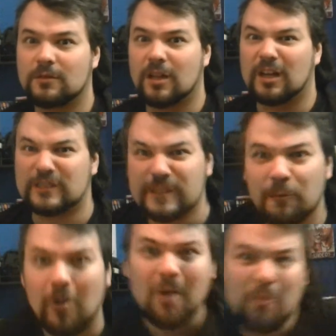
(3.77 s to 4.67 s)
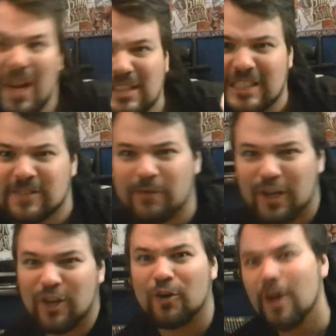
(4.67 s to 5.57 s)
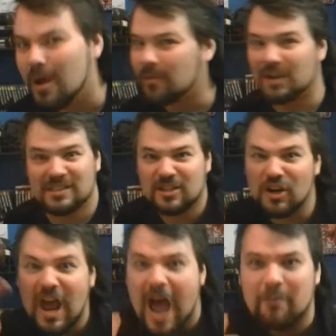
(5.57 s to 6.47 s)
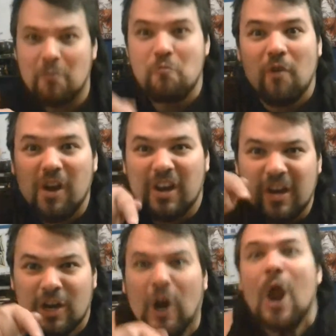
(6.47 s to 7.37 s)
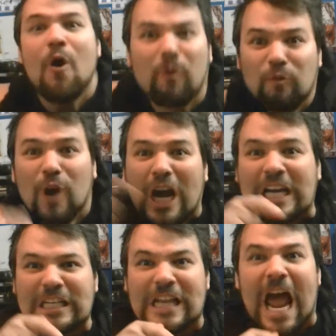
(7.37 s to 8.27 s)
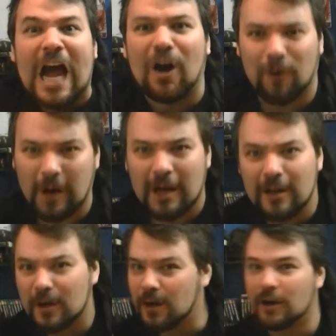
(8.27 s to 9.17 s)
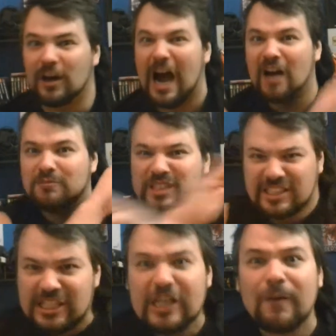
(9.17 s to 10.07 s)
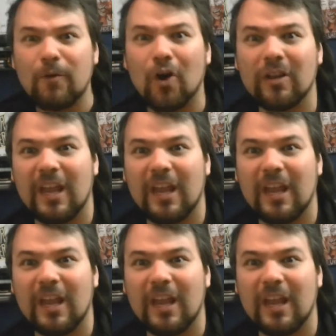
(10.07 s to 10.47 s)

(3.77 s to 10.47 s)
I didn't want to make this video, but it's gonna happen right here, right now. Oh, I'm sick of all the